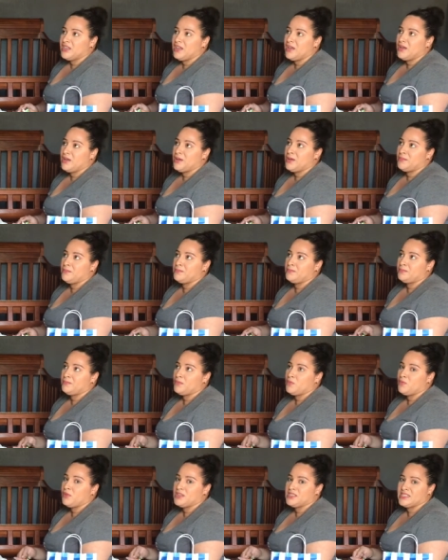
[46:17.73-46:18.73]
um,
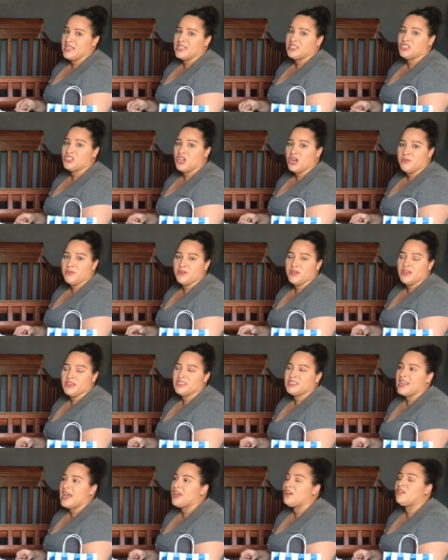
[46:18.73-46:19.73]
what is that,
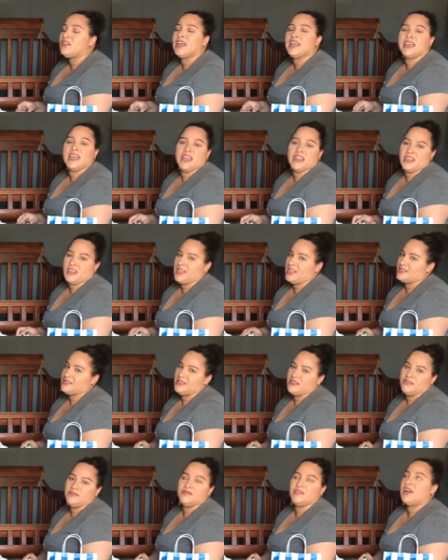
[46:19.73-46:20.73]
Starbucks. I don't like any of that
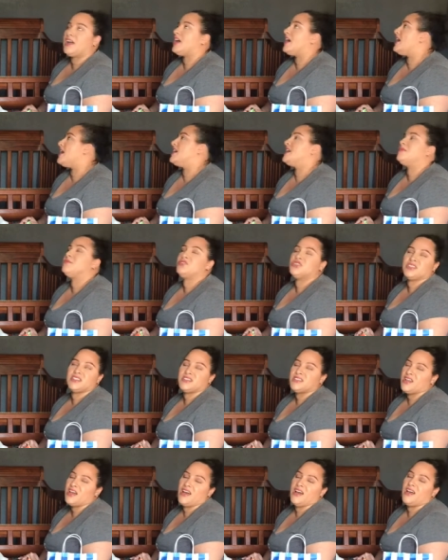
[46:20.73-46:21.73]
stuff. I am
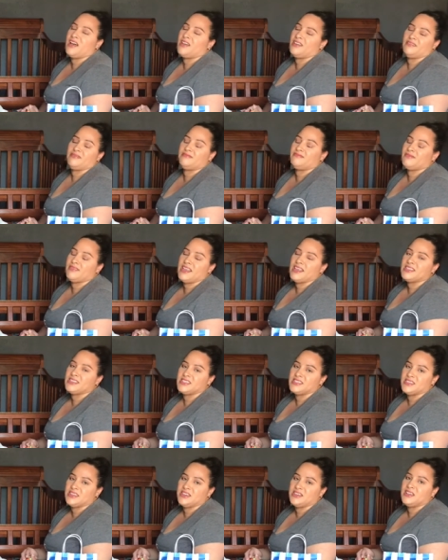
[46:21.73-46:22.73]
just not
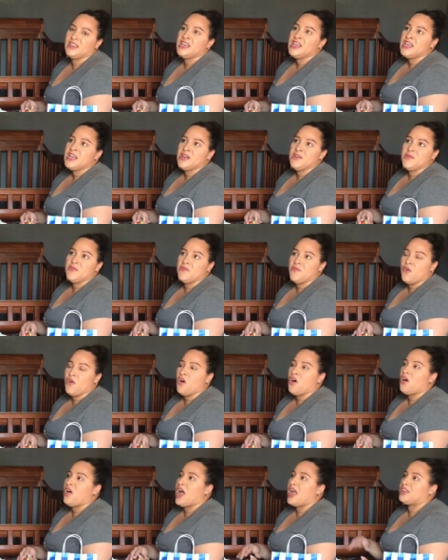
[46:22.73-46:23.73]
into
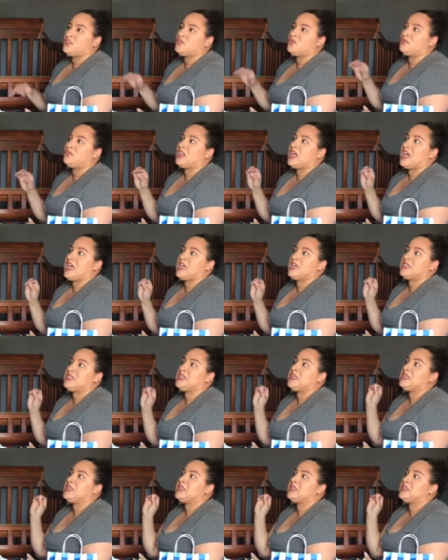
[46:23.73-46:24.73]
fall. I don't like
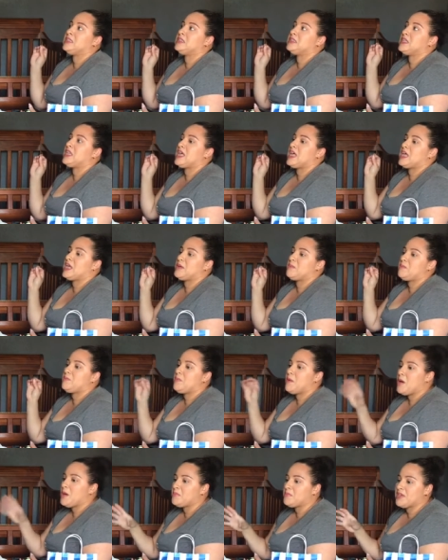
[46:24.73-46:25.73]

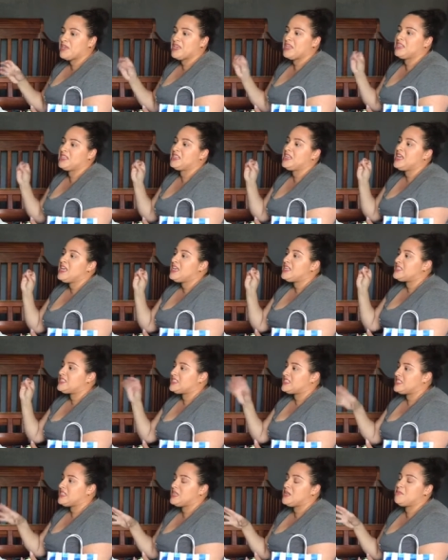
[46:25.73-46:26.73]
pumpkin,
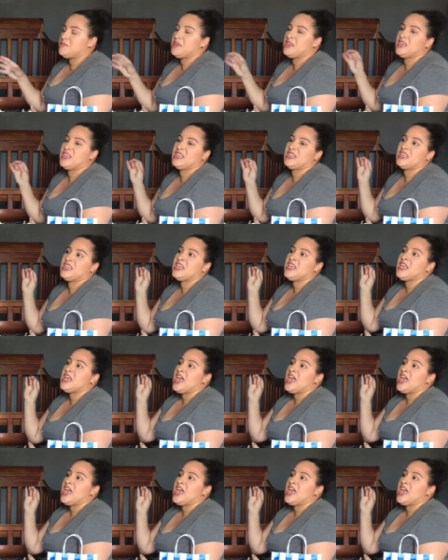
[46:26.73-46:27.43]
cinnamon,